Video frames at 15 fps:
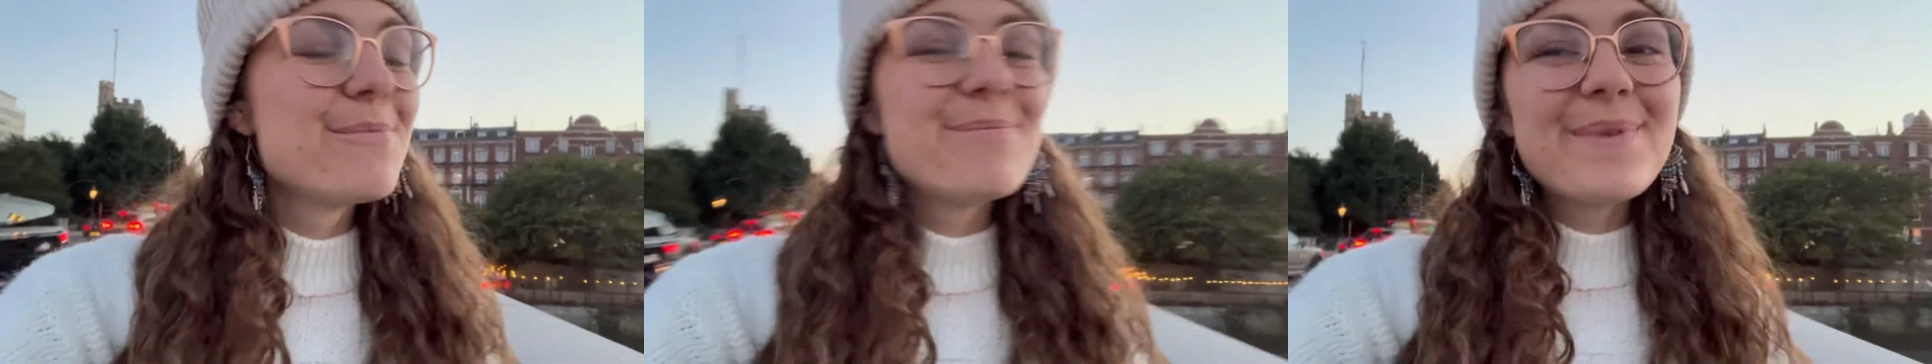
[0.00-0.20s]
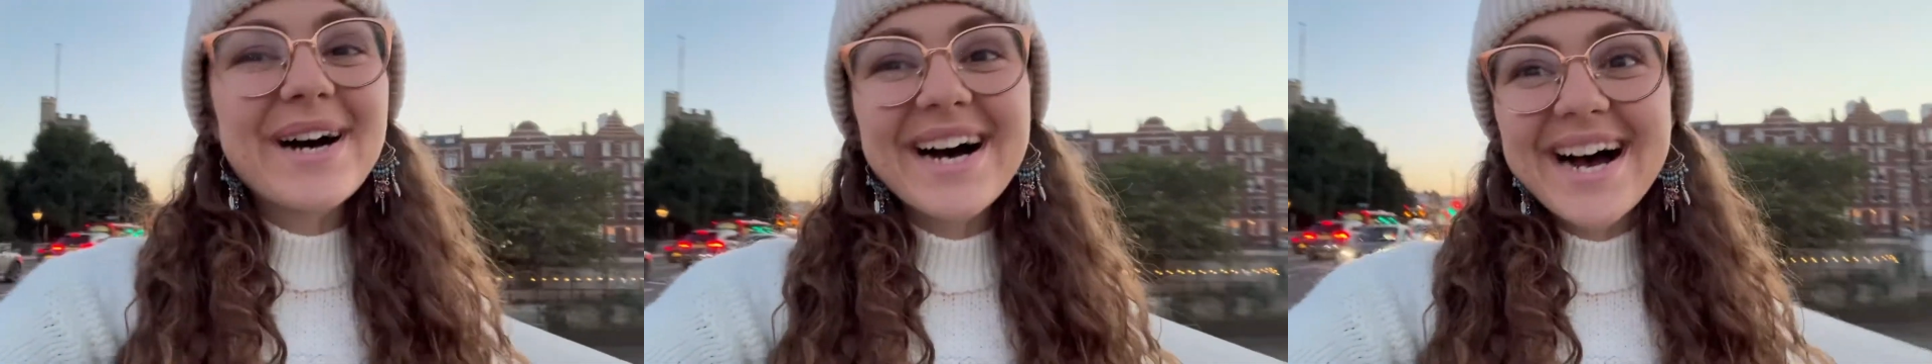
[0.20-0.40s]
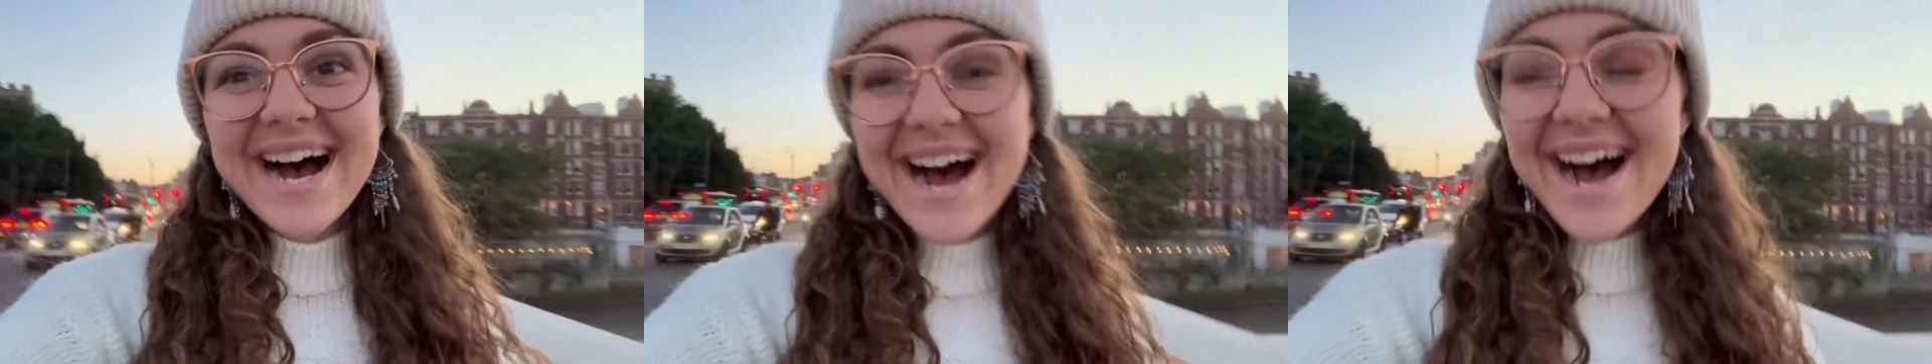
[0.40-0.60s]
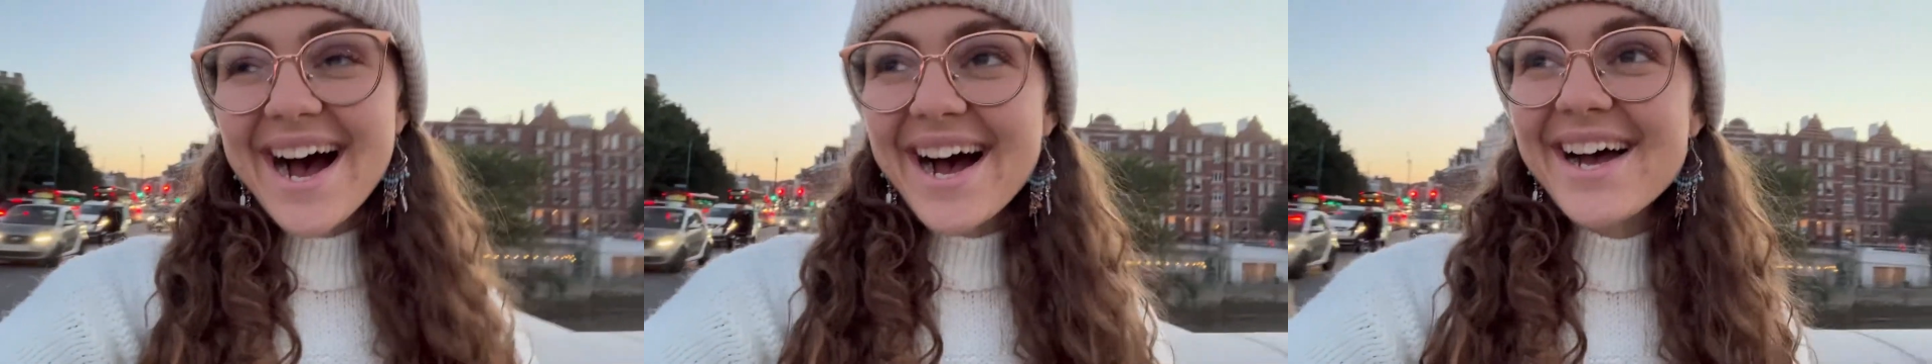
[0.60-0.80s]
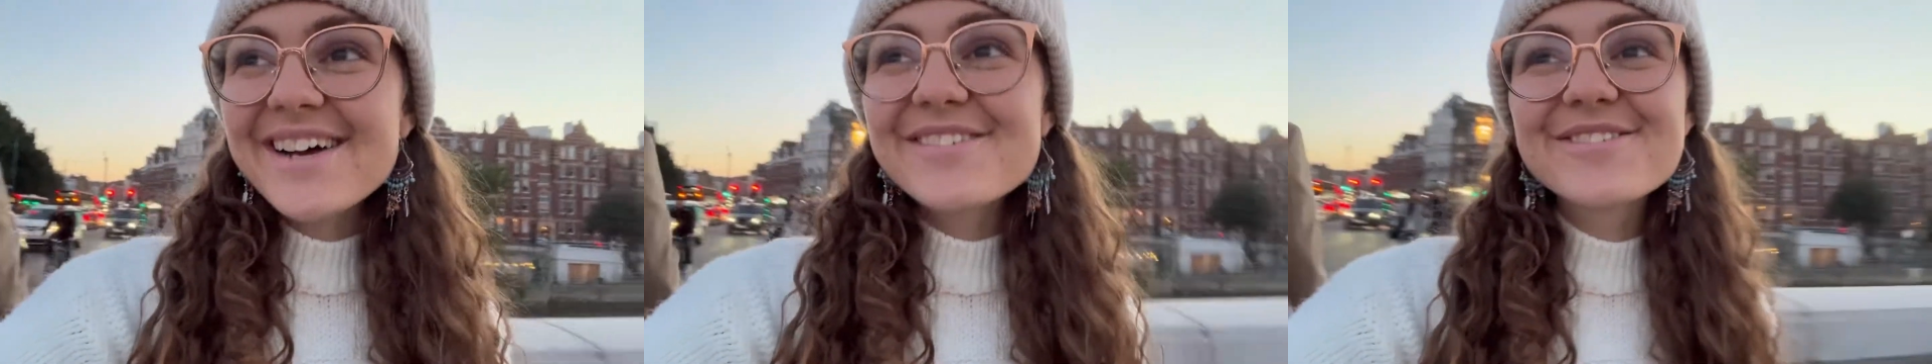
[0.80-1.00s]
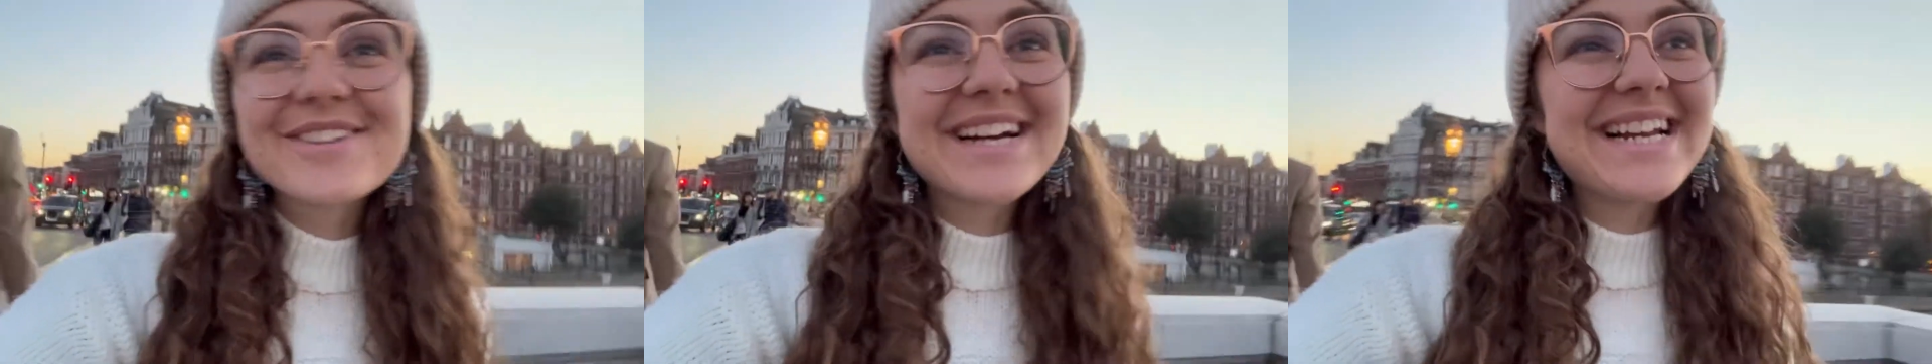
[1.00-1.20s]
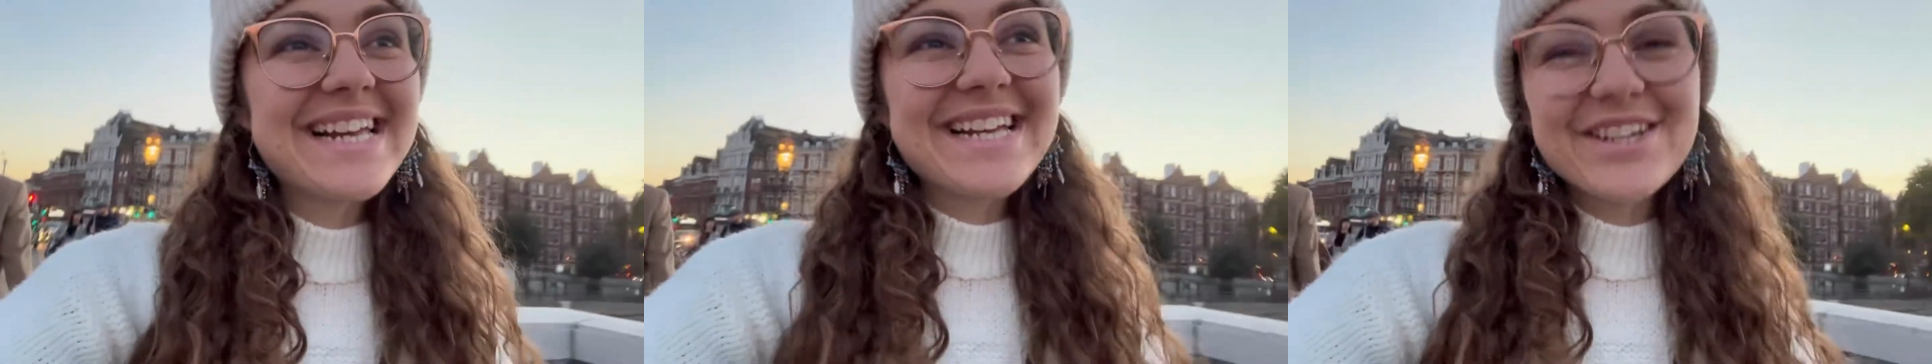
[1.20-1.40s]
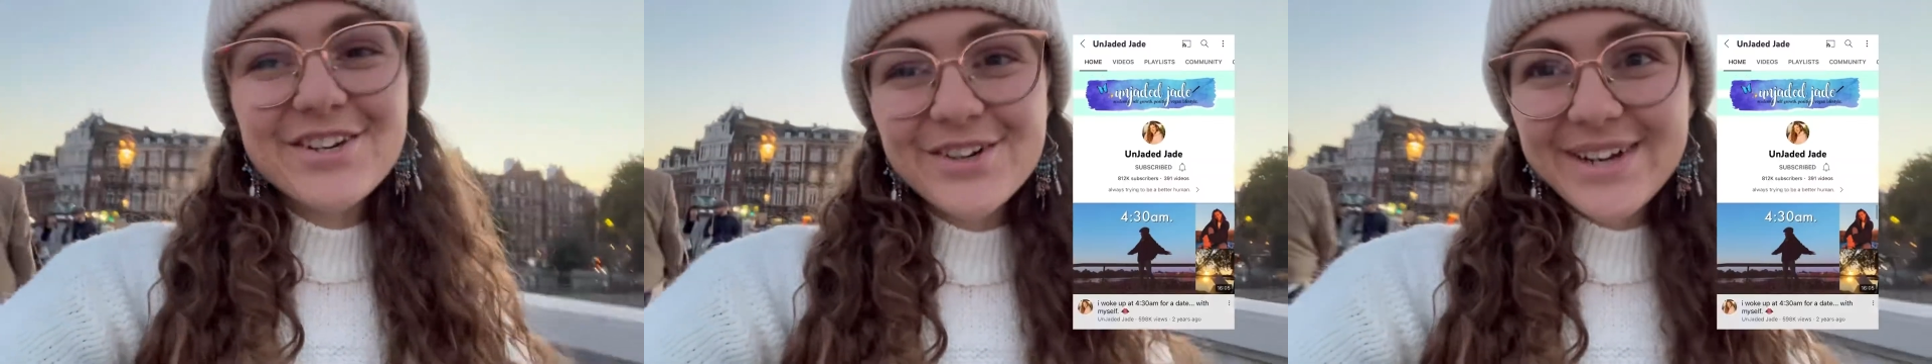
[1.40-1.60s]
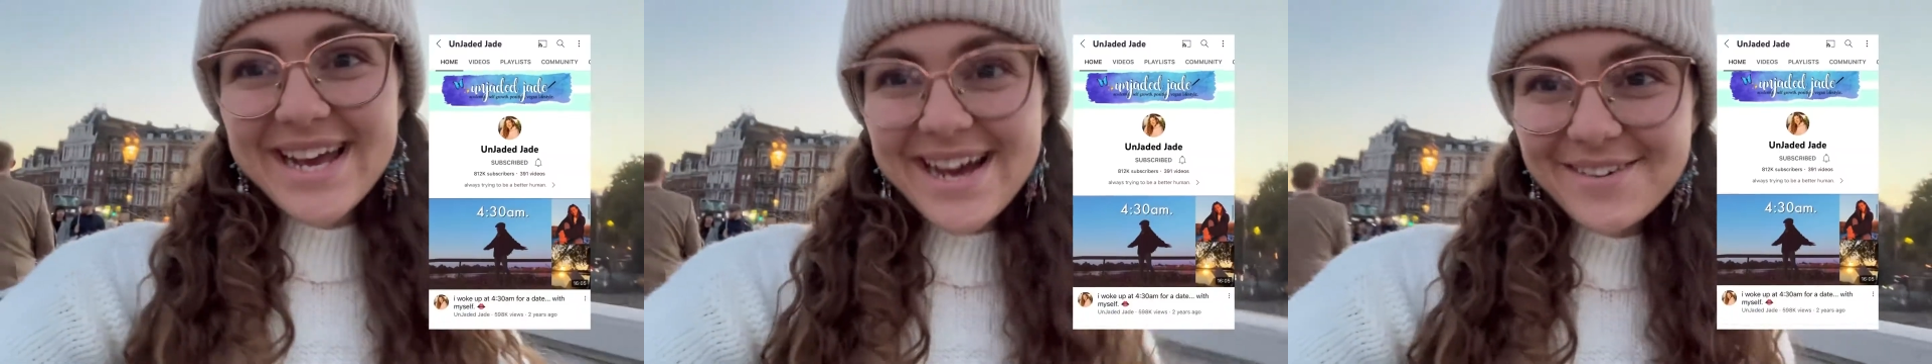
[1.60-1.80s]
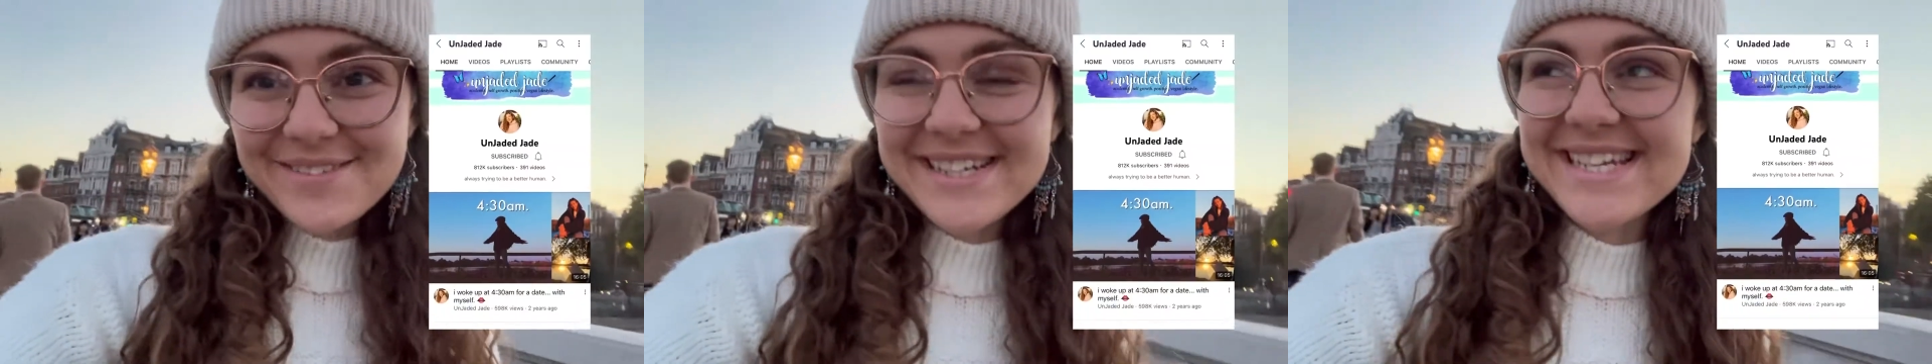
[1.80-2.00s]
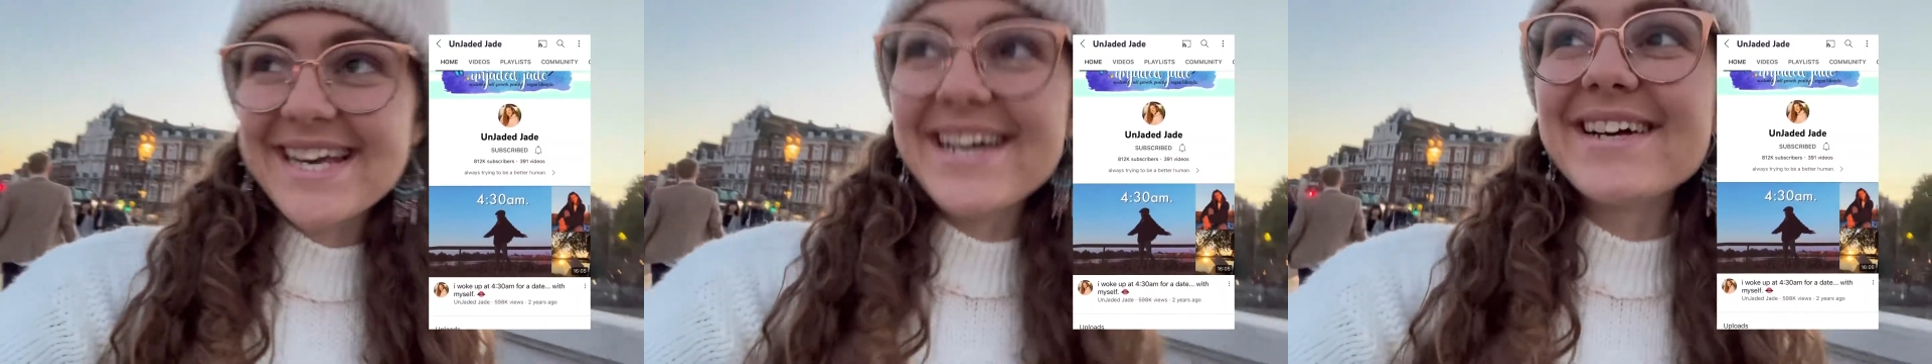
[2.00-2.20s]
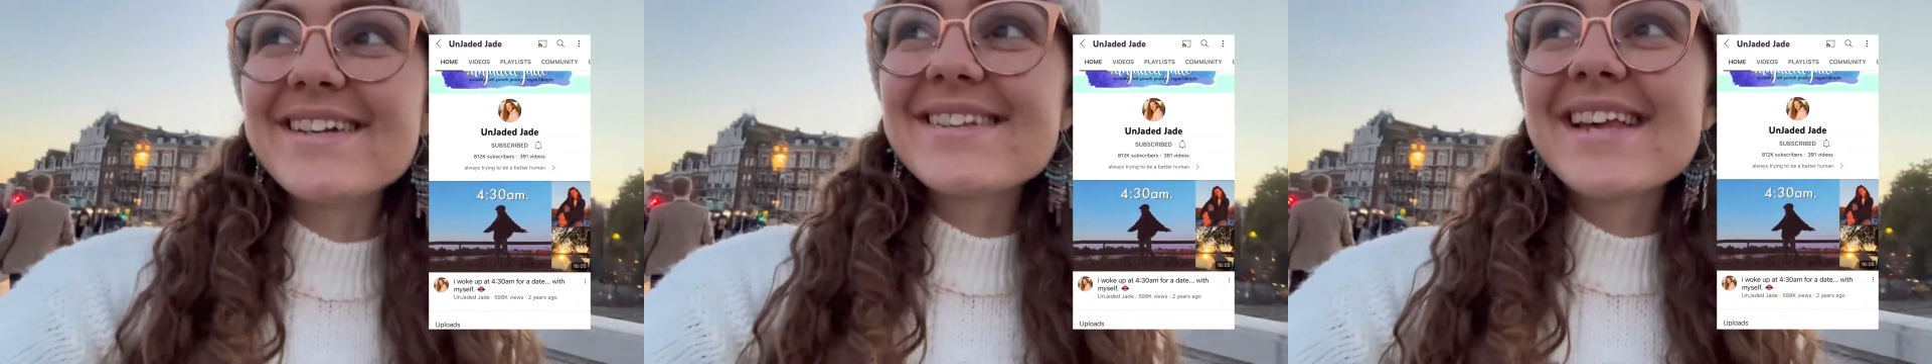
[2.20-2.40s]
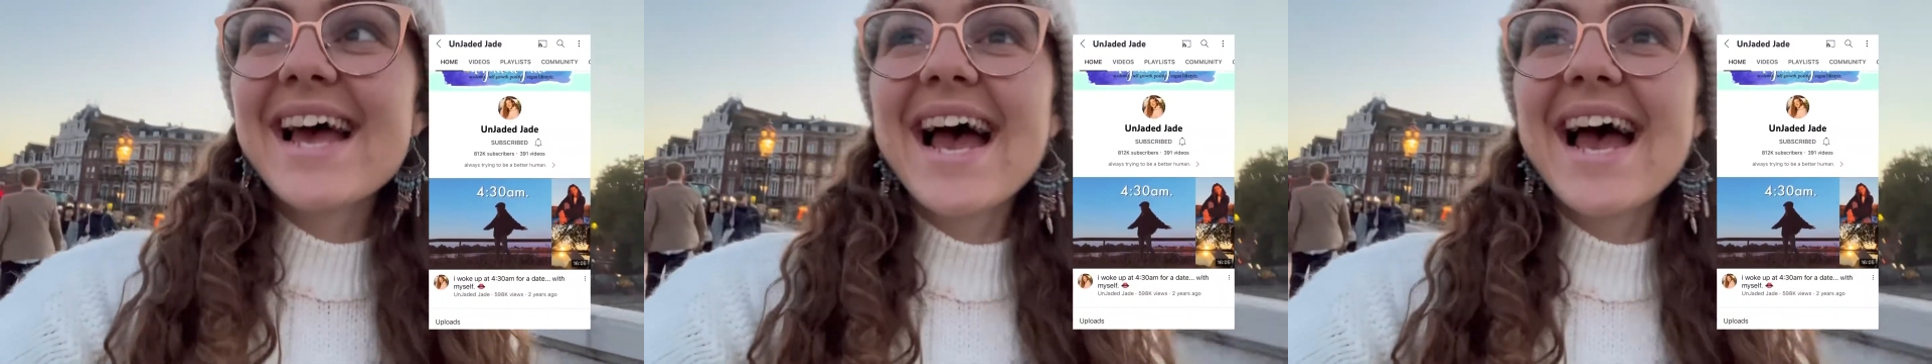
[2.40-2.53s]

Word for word: but I really enjoy her videos.